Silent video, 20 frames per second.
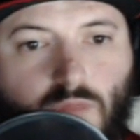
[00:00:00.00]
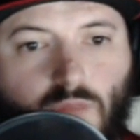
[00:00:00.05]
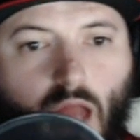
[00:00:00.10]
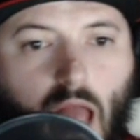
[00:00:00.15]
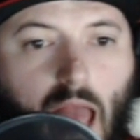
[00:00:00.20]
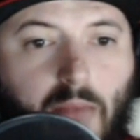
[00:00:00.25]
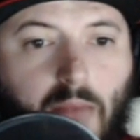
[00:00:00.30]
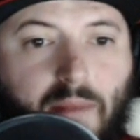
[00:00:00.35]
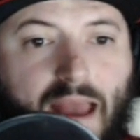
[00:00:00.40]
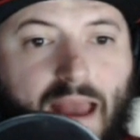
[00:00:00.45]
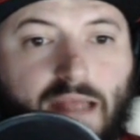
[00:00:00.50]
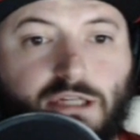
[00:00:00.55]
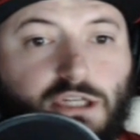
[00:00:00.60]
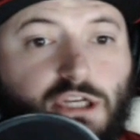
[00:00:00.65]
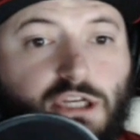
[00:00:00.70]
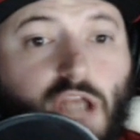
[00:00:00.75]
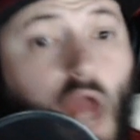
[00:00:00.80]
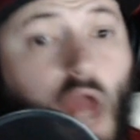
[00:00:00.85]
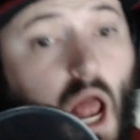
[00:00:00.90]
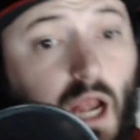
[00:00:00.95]
I'm
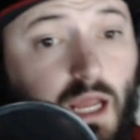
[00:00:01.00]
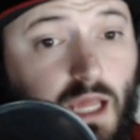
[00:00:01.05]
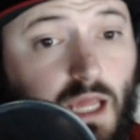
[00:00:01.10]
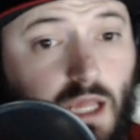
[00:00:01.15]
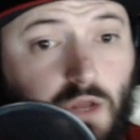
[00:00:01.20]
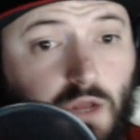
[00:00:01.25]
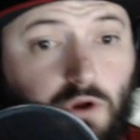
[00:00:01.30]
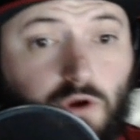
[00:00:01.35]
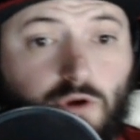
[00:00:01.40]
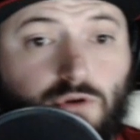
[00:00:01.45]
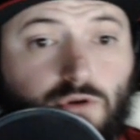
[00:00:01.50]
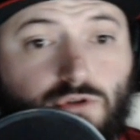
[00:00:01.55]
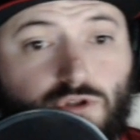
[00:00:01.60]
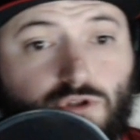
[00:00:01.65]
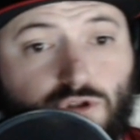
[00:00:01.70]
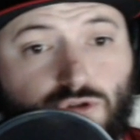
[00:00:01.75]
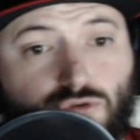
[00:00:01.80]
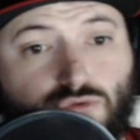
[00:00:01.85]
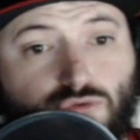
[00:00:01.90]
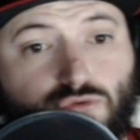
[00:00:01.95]
actually not here
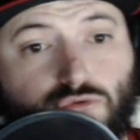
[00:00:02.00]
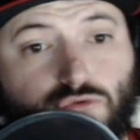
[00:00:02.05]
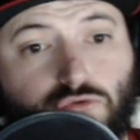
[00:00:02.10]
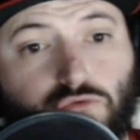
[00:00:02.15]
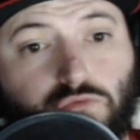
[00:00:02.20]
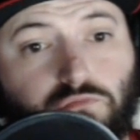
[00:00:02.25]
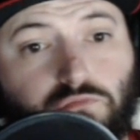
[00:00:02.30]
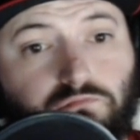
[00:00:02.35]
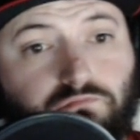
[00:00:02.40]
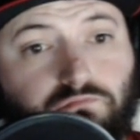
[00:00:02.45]
to